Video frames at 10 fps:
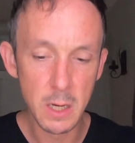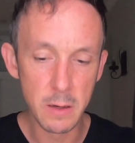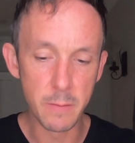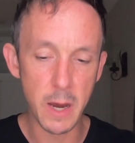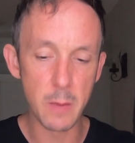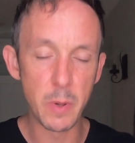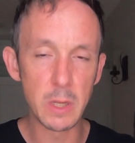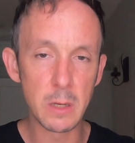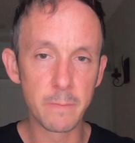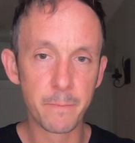
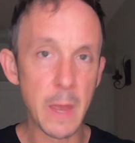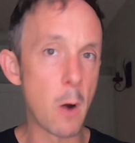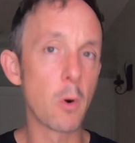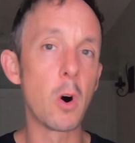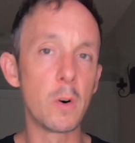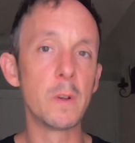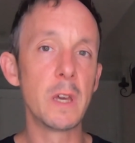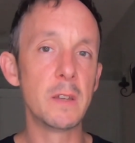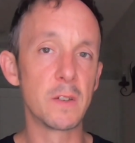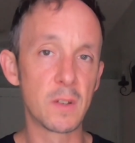opinion,
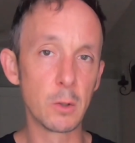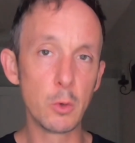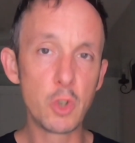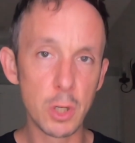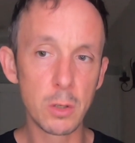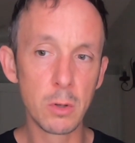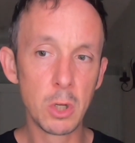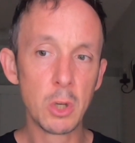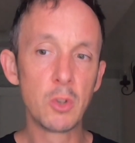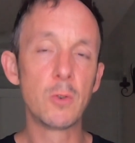alcohol is a
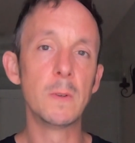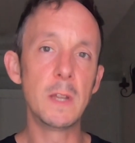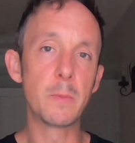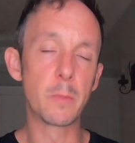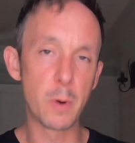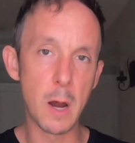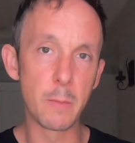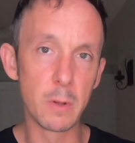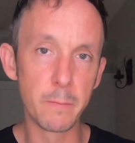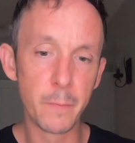solution to a deeper
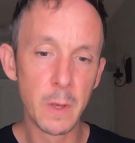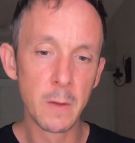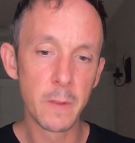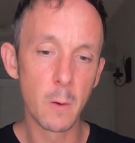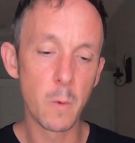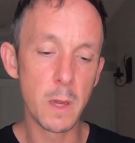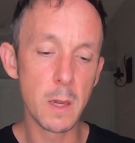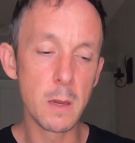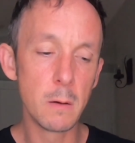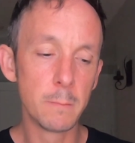problem that
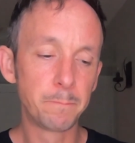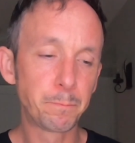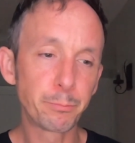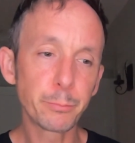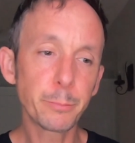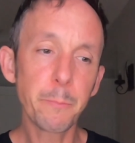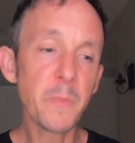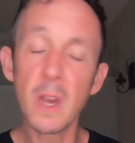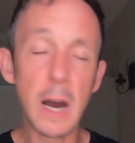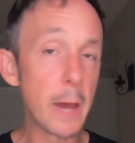we
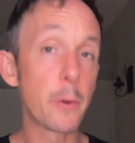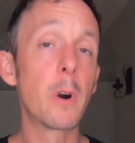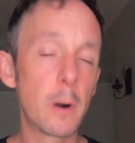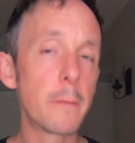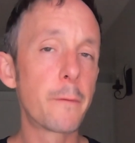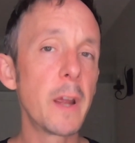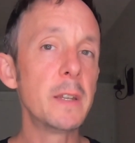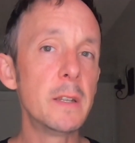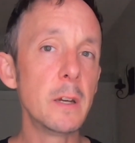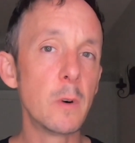either are
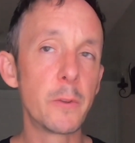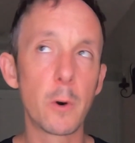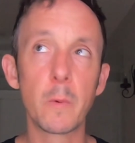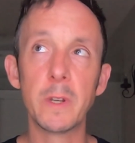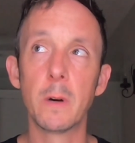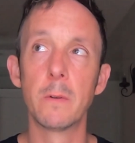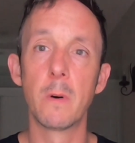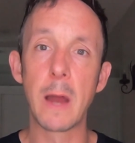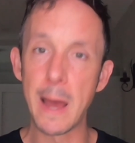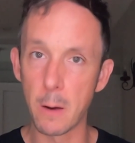afraid to deal with or we don't
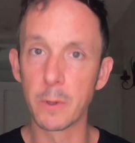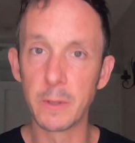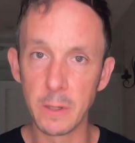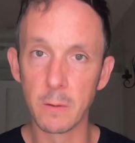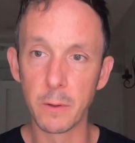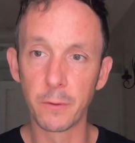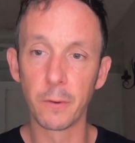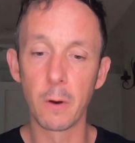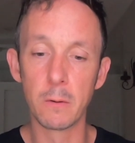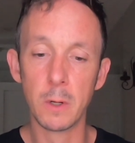know how to deal with.
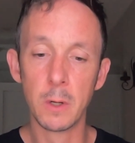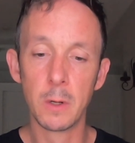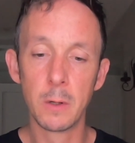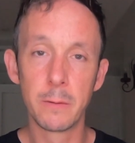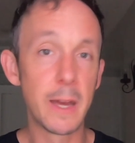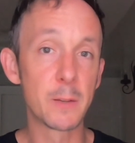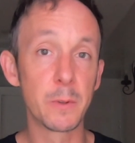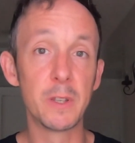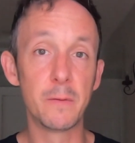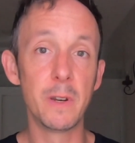So that's
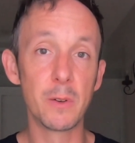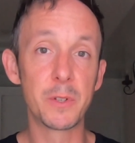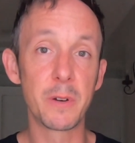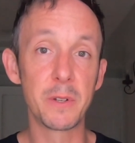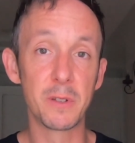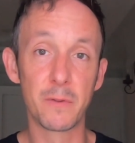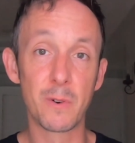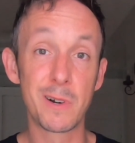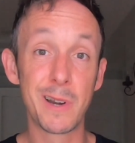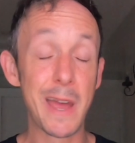what this video series is
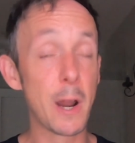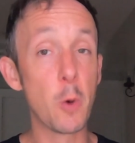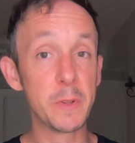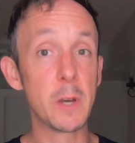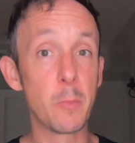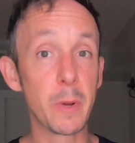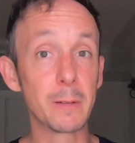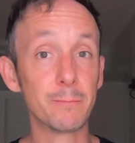for, and I hope it's helping.